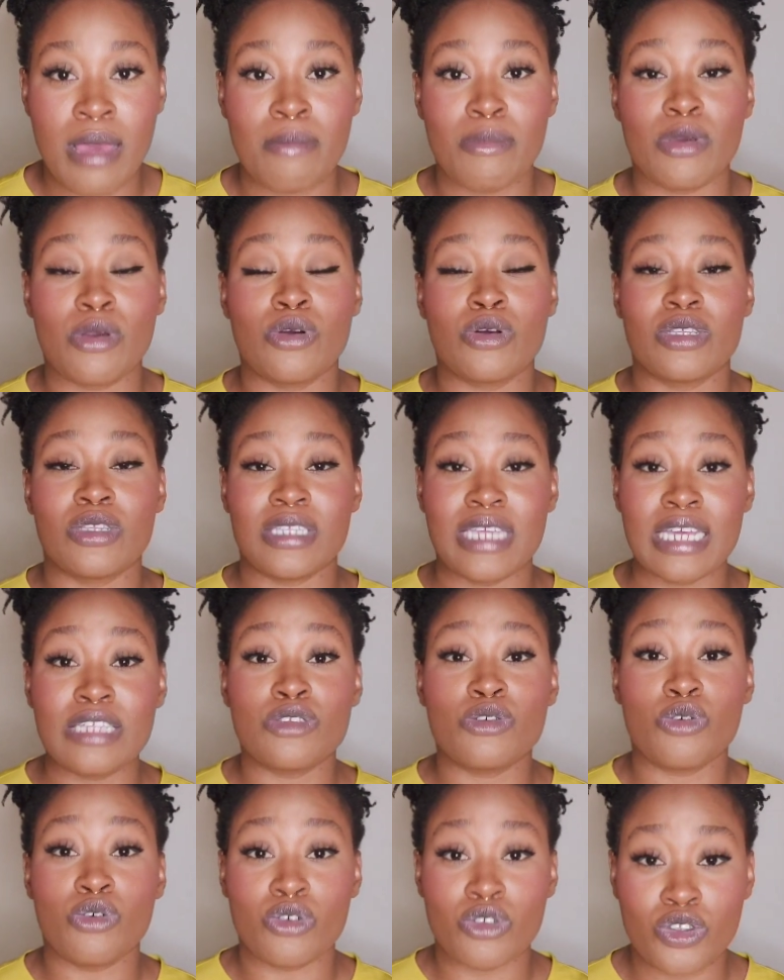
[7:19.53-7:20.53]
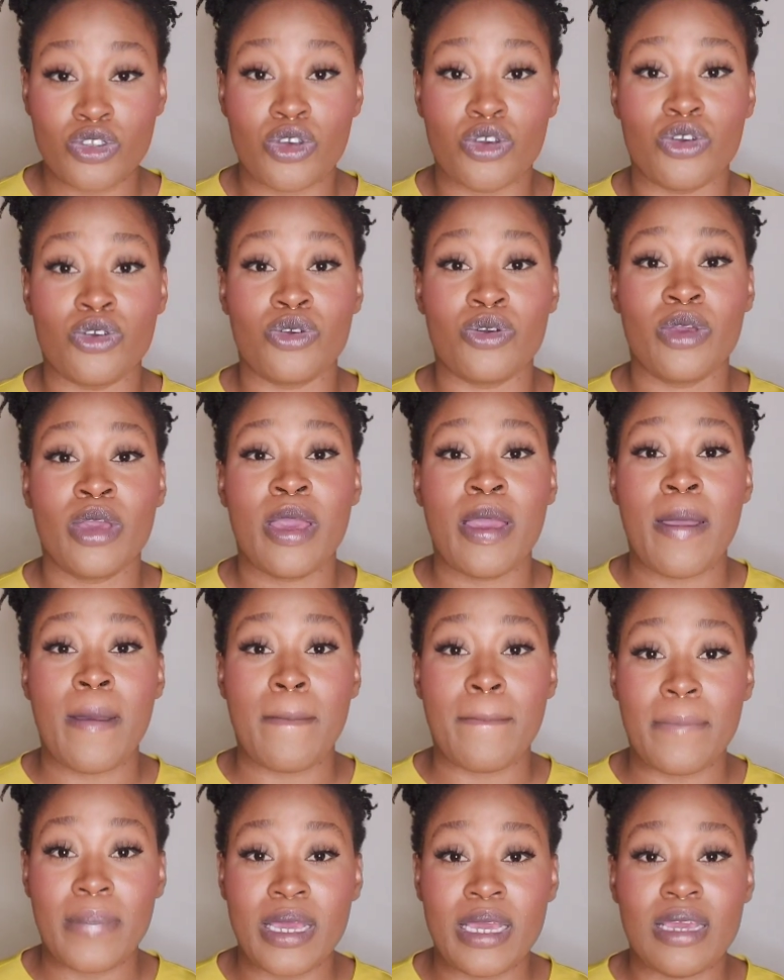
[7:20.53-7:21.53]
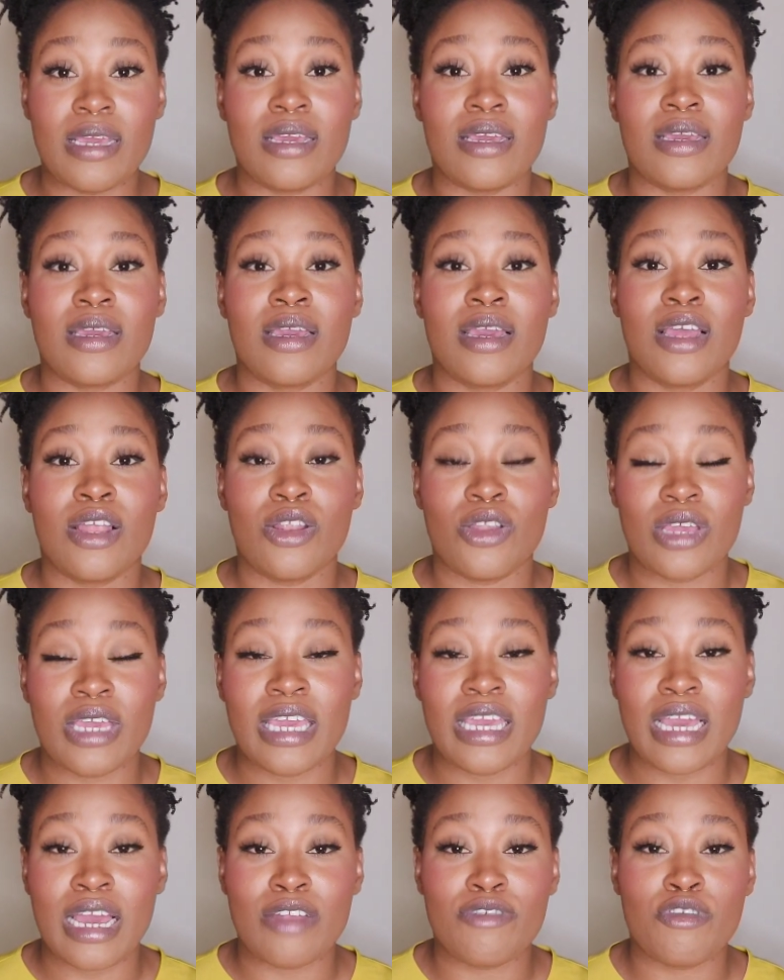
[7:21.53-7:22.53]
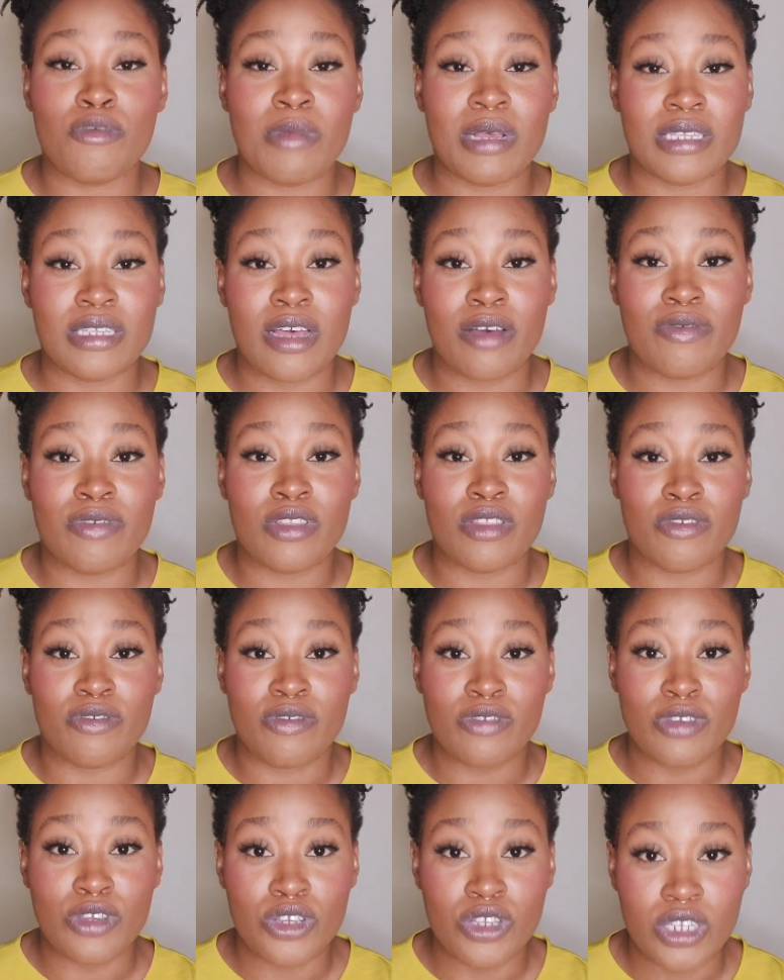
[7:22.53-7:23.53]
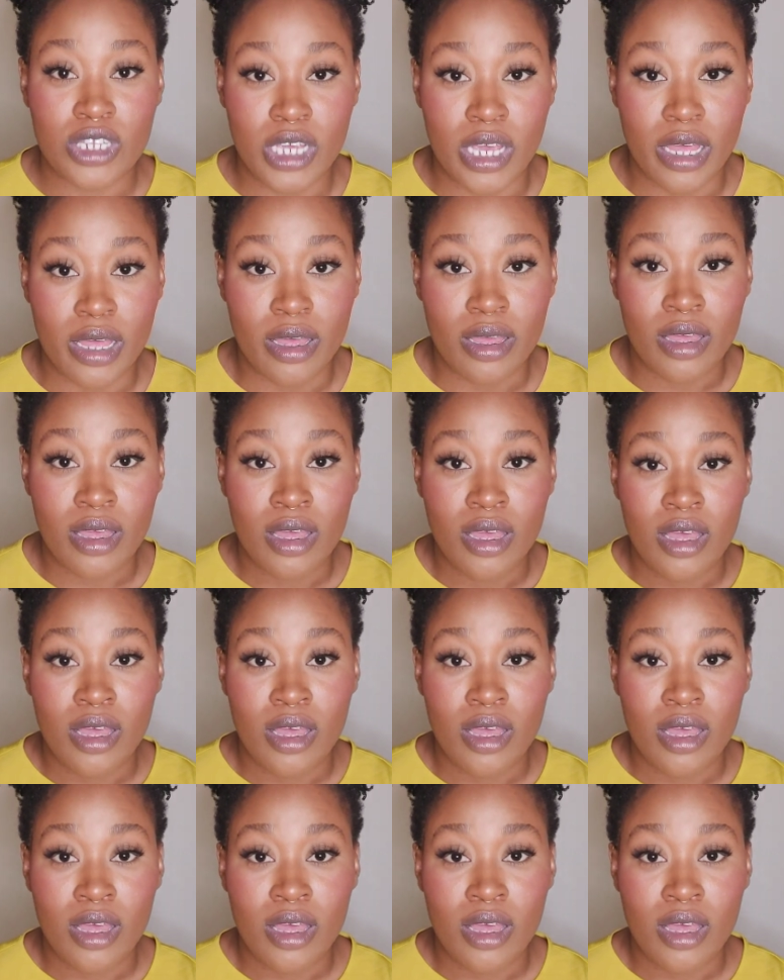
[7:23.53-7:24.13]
because that's also me looking out for myself in the future,